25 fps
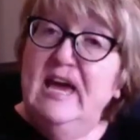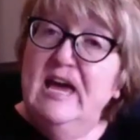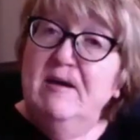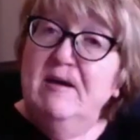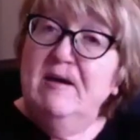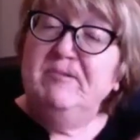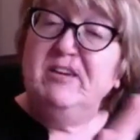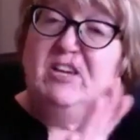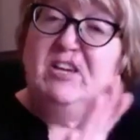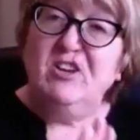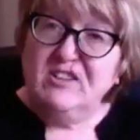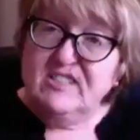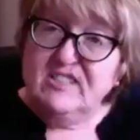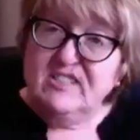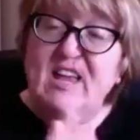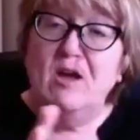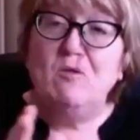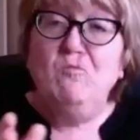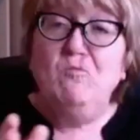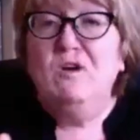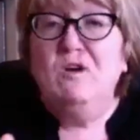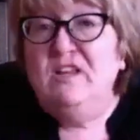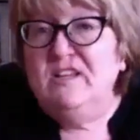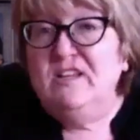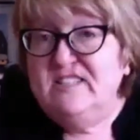Because they
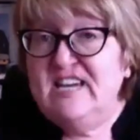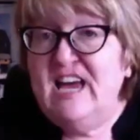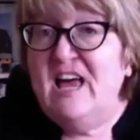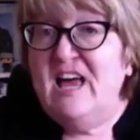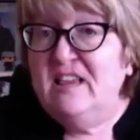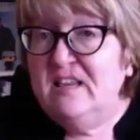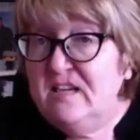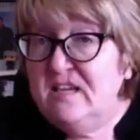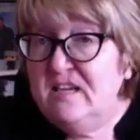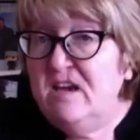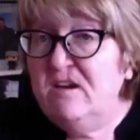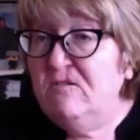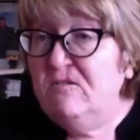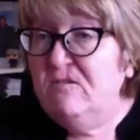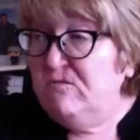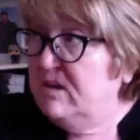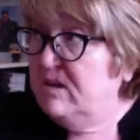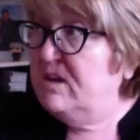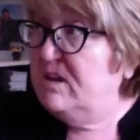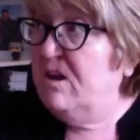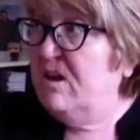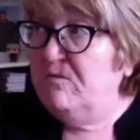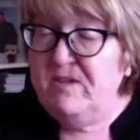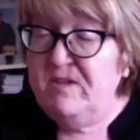will tell you, you know,